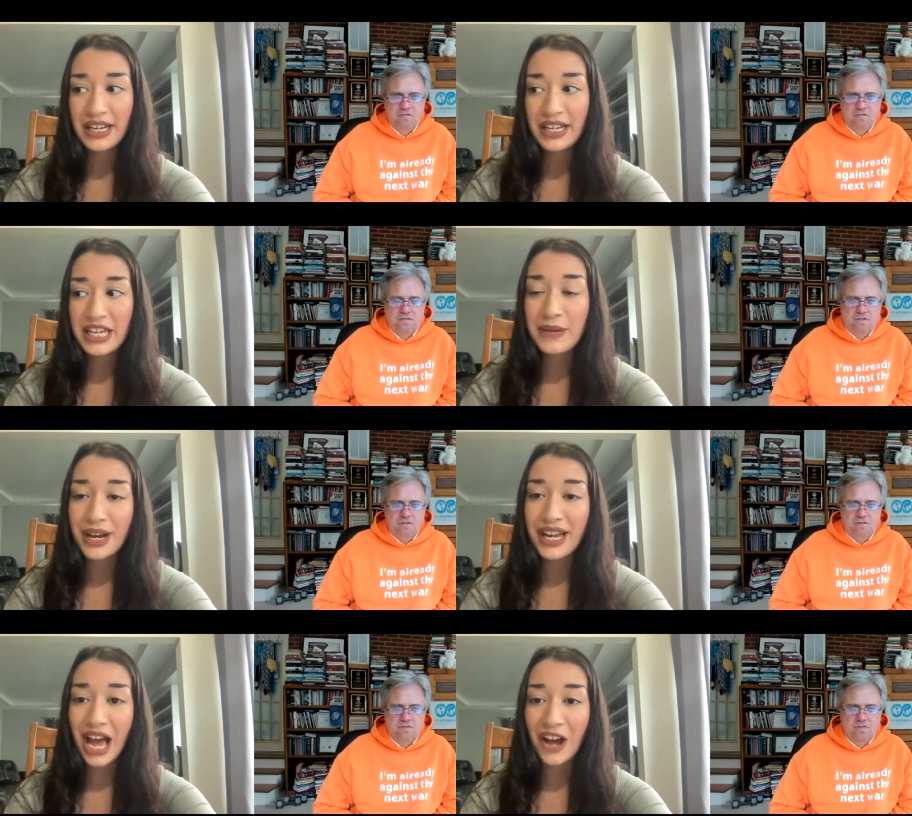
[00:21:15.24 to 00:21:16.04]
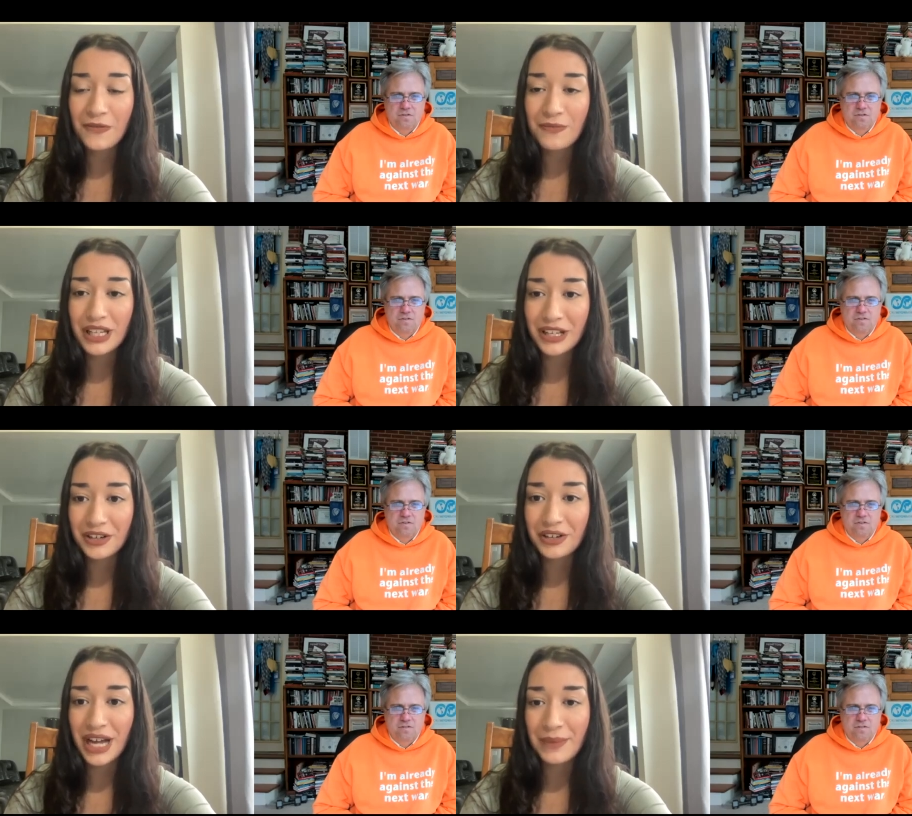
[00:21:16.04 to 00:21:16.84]
Speaker 1: he might have
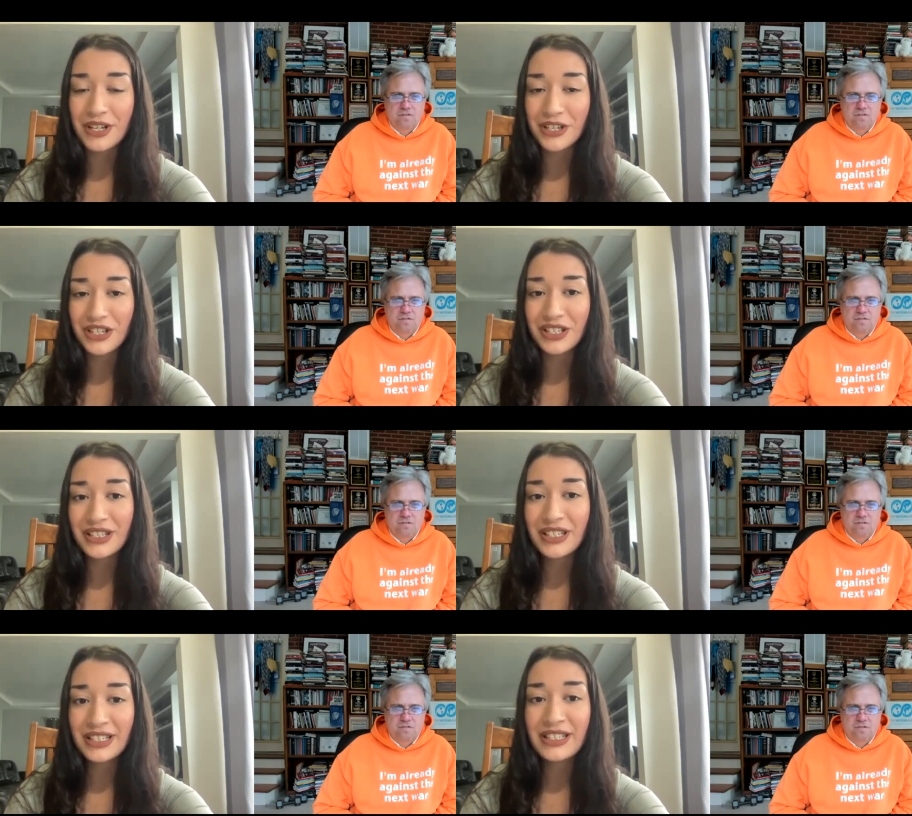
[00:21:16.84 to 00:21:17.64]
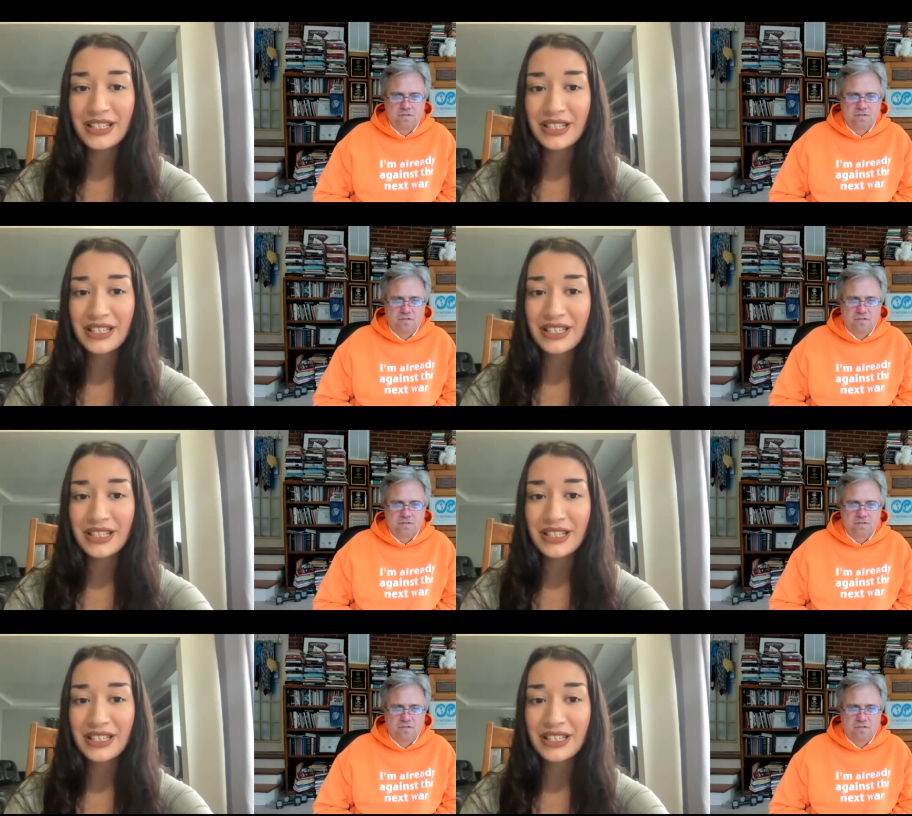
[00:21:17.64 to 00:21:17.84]
political ambitions